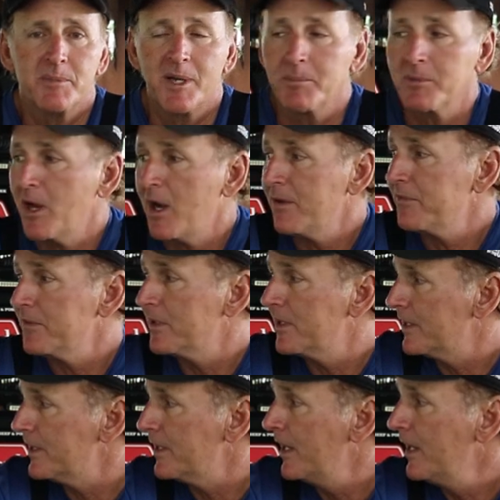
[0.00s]
But I'm
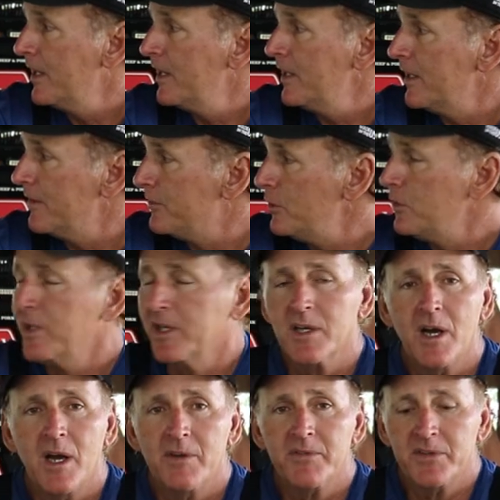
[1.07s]
confident if you
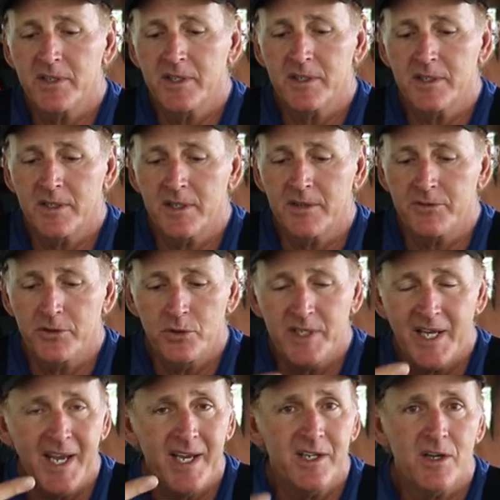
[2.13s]

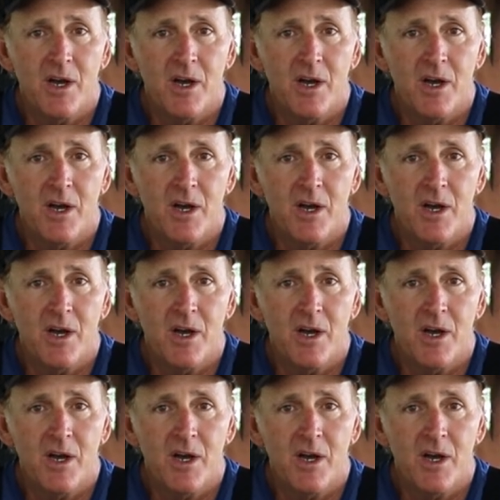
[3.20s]
gain